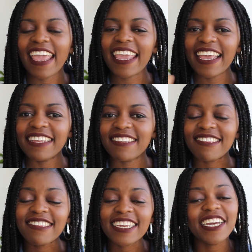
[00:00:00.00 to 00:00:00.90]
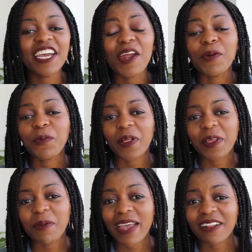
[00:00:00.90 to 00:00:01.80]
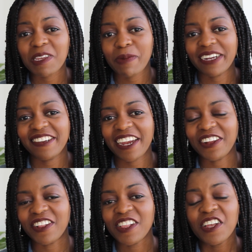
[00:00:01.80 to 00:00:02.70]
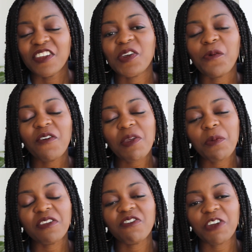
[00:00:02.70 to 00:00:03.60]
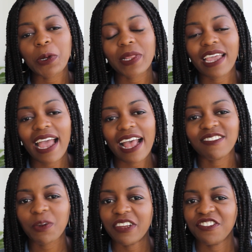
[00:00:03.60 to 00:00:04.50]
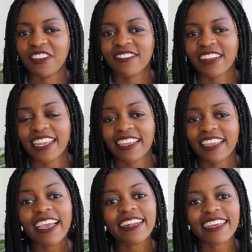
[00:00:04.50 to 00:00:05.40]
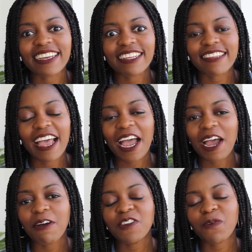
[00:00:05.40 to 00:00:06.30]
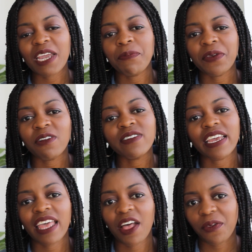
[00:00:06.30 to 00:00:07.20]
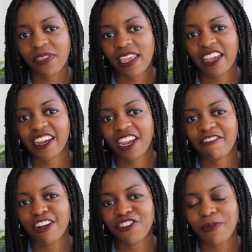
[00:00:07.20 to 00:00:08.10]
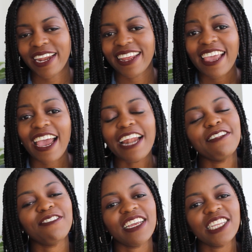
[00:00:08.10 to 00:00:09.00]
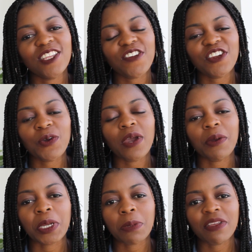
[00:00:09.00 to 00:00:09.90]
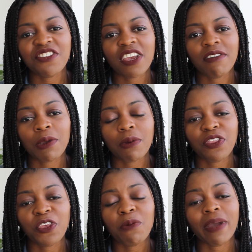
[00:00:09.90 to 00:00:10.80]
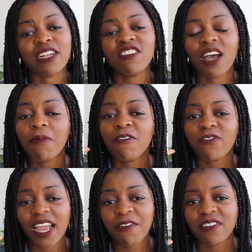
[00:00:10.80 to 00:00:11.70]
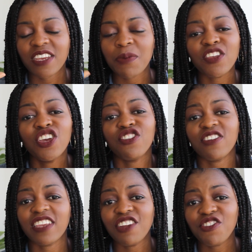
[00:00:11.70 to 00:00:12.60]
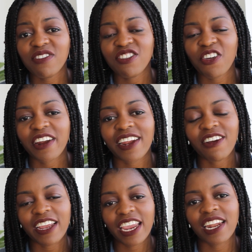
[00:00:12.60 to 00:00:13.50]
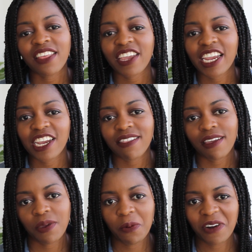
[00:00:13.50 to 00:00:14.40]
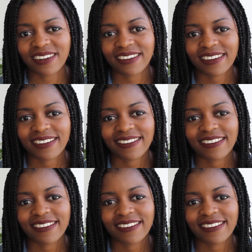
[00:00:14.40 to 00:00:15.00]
Hey guys, it's Tina and welcome back to my channel. So one of the most frequently asked questions that I get is how do I build a healthy hair care regimen? And in today's video, I'm going to be sharing with you my top 5 tips to get you started on getting the hair that you want.